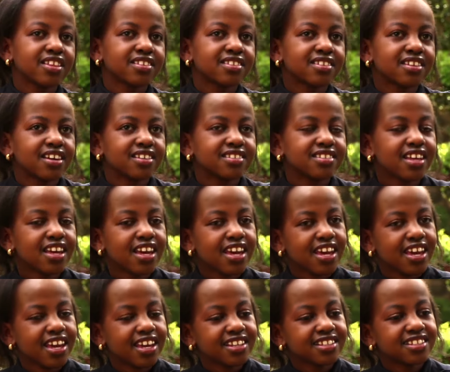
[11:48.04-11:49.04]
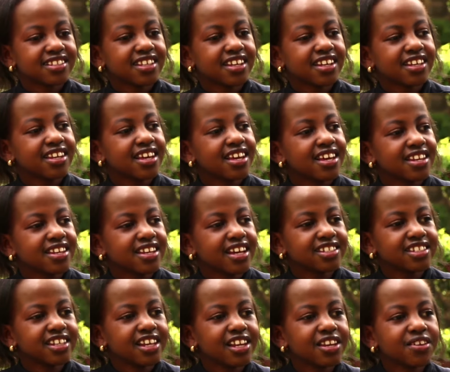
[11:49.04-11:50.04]
the stars and said,
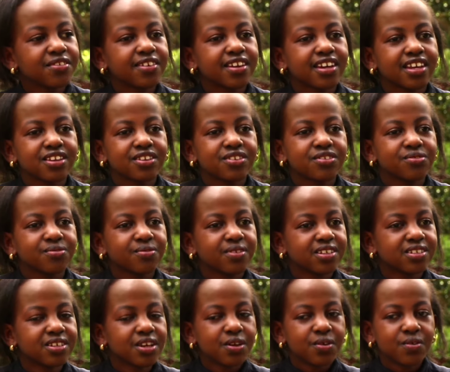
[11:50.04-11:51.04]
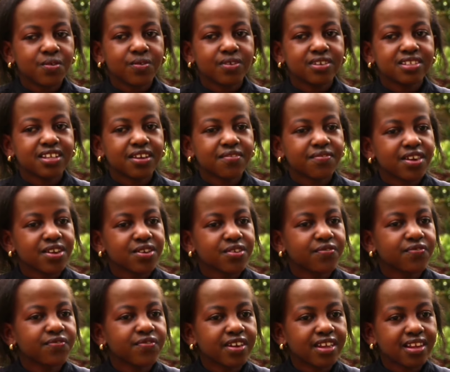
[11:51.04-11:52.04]
Natalie, you can do it. Whatever
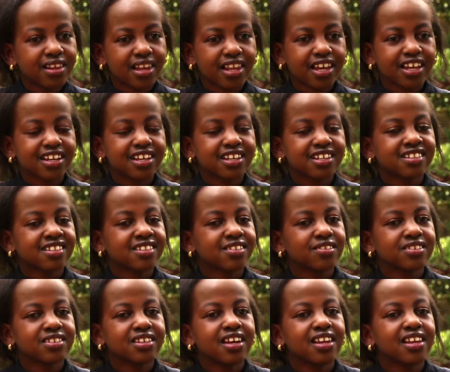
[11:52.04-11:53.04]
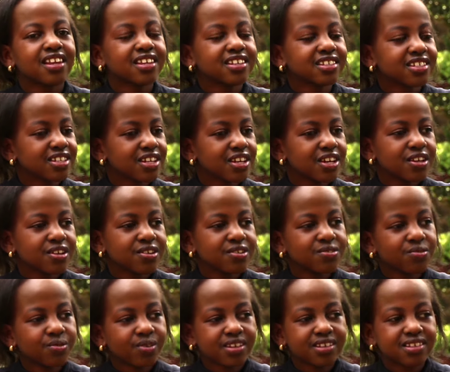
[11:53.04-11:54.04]
you feel like it's your talent,
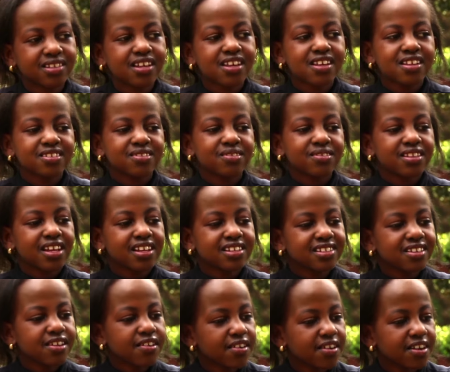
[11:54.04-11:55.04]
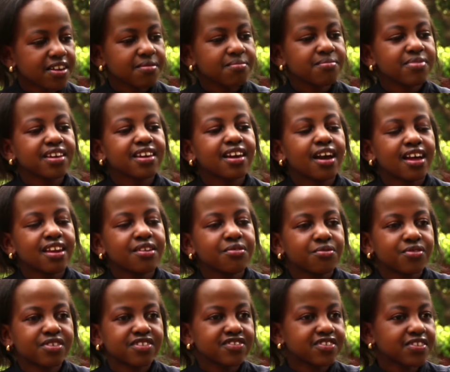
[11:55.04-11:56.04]
do it. So that's how I
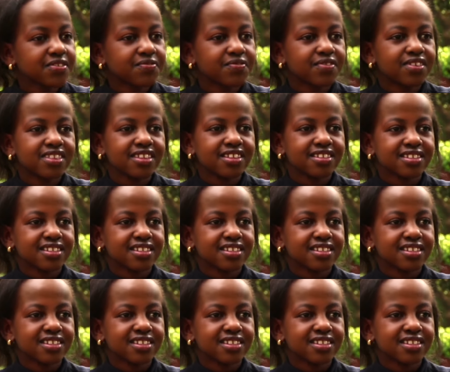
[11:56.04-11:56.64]
began reaching for the